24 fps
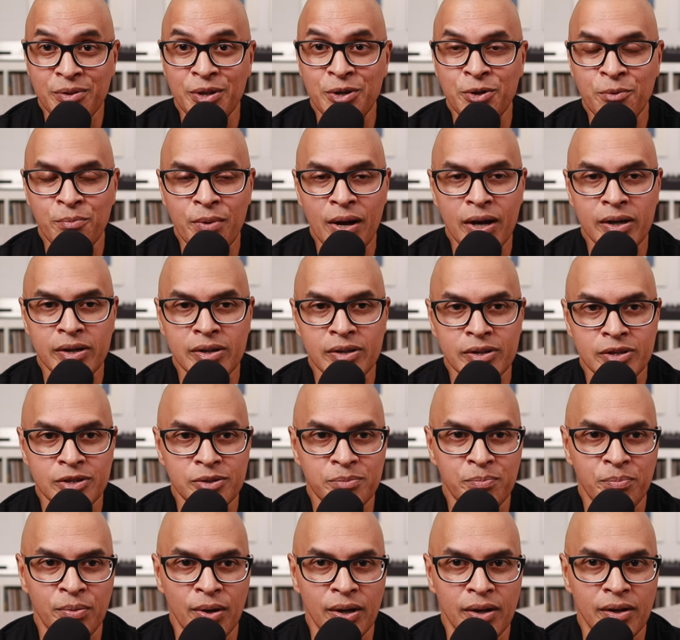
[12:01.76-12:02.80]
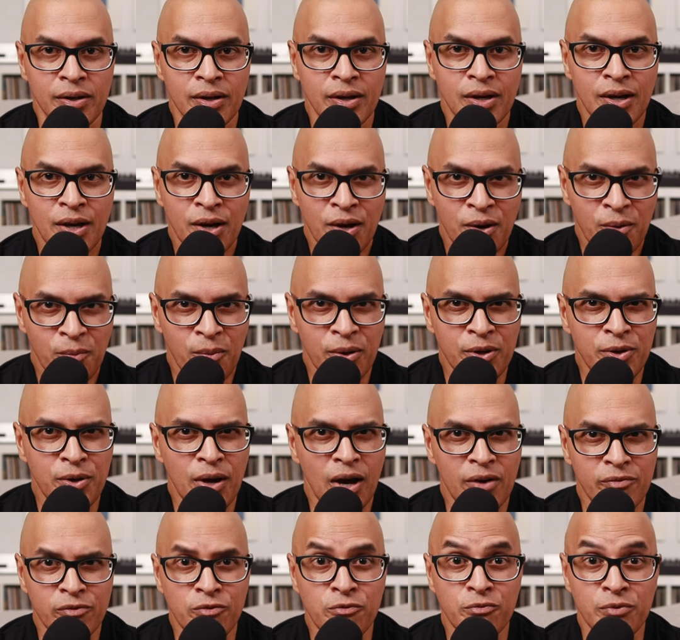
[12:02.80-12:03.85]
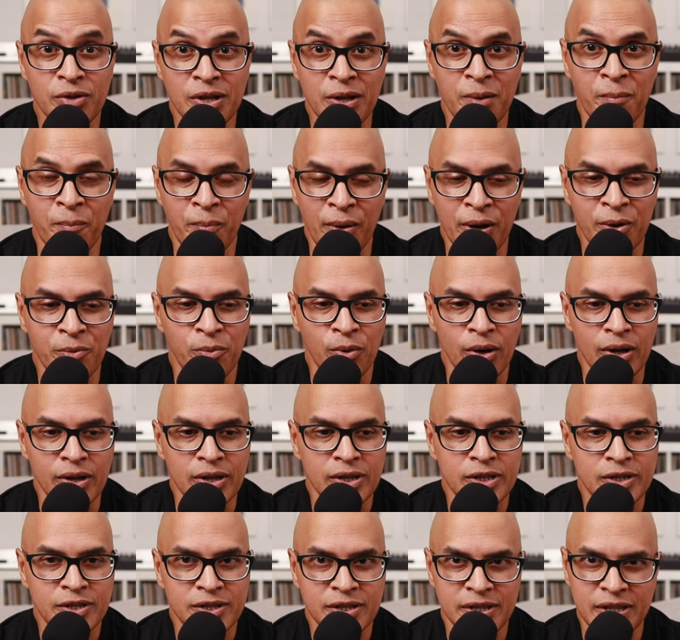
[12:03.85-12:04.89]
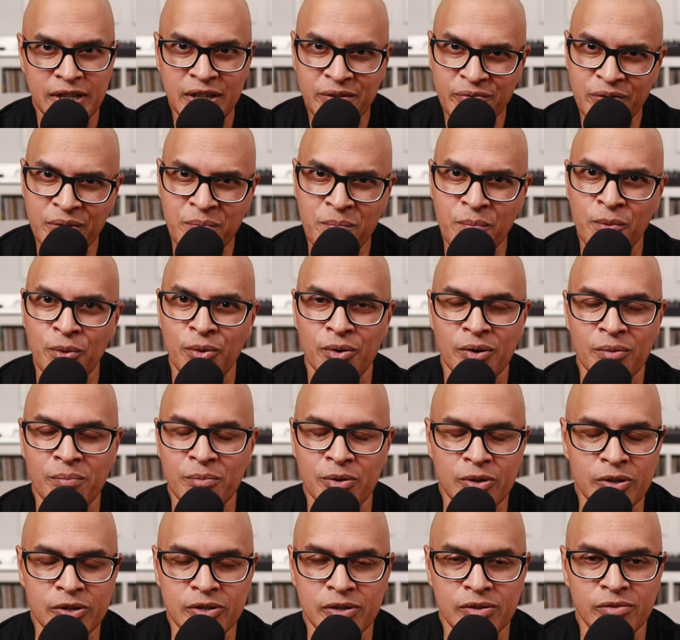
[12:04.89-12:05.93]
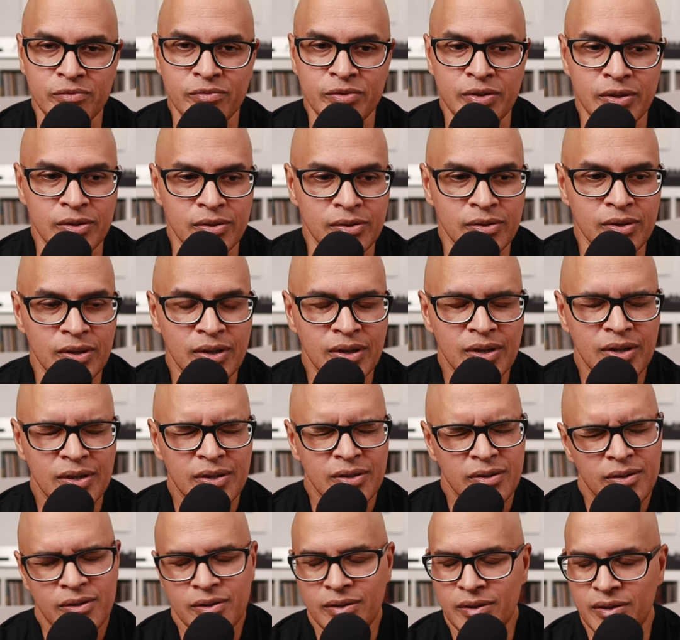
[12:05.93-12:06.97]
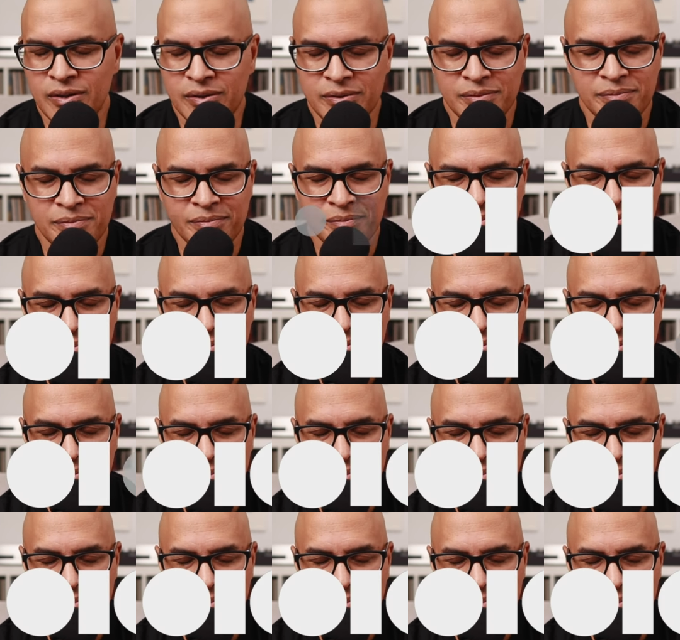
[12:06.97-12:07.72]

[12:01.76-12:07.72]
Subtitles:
theater package, but when you have a really big one, it's even more immersive. And